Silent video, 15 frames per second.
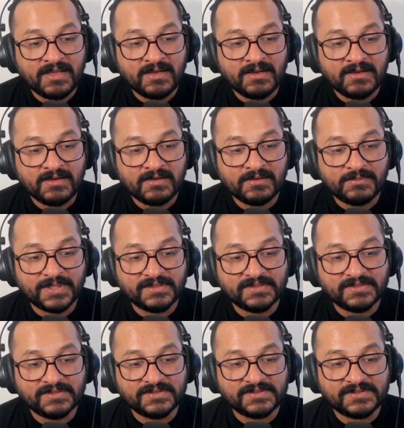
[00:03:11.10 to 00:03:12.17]
Uh,
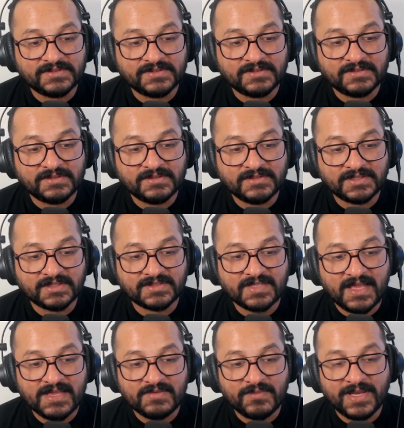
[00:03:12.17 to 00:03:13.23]
because just
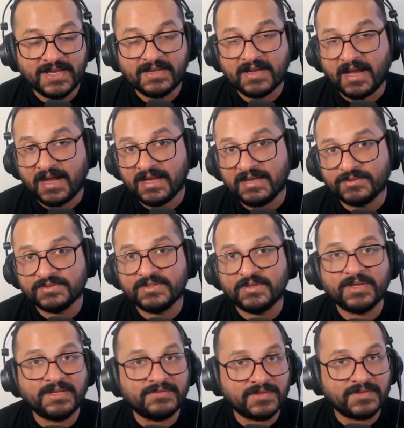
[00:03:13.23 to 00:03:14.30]
like when I was
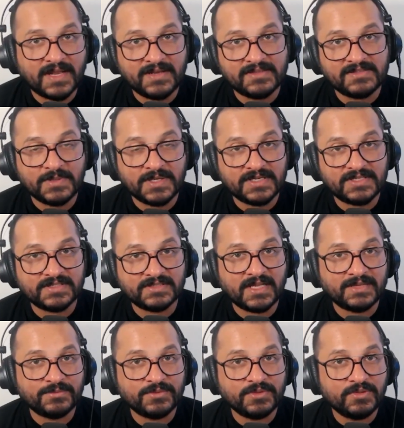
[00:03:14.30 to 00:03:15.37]
looking for that inspiration,
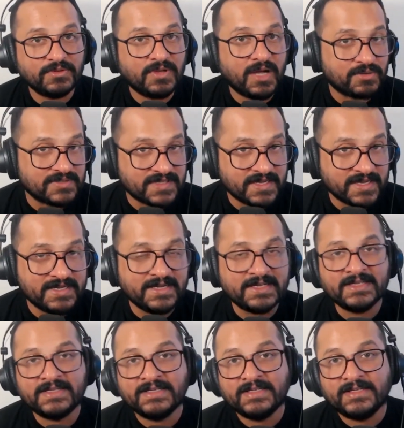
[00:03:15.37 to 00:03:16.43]
I would look outside
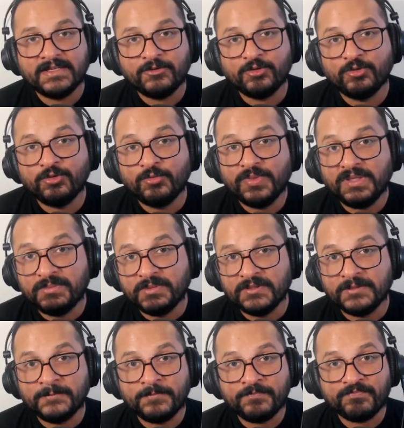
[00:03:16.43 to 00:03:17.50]
to
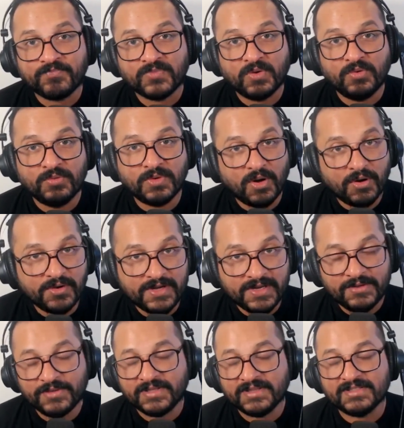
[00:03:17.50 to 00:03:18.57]
people who were already
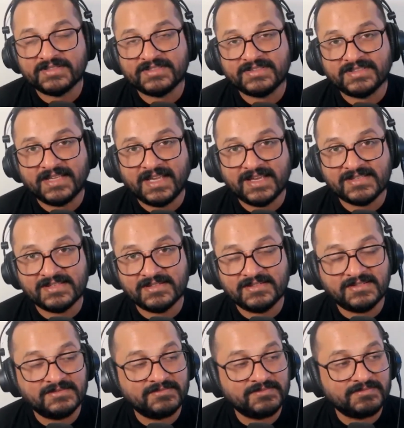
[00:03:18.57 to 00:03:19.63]
doing this as
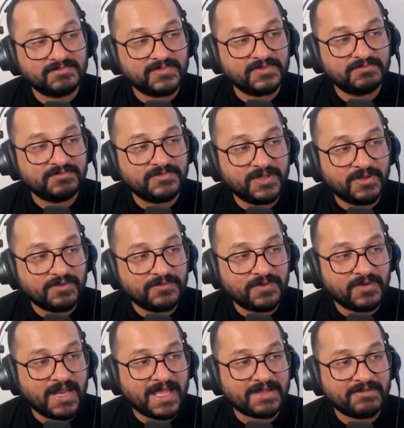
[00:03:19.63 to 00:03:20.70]
a, you know, for
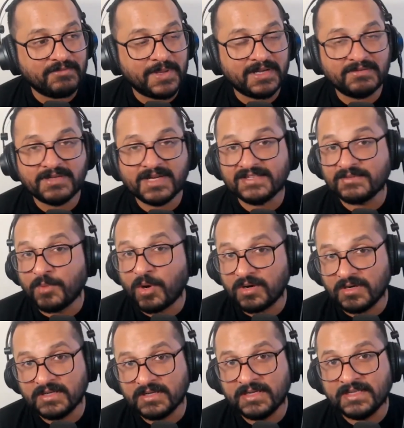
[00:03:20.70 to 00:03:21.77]
lack of a better word, as a
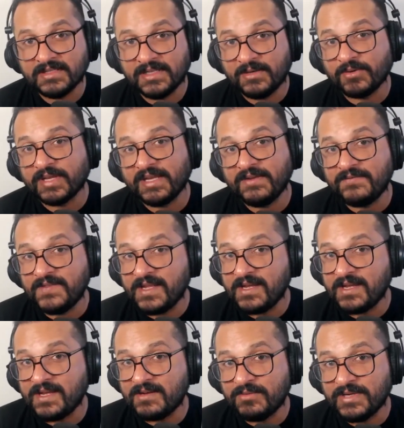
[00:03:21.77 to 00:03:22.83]
model that, okay, if they're
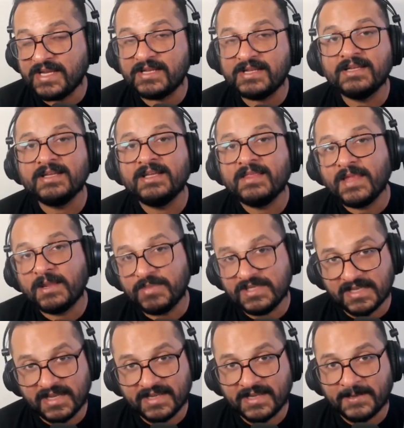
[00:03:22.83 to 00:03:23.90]
doing it, that means I
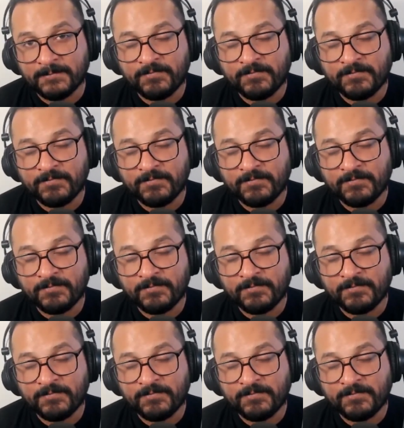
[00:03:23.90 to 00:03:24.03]
can.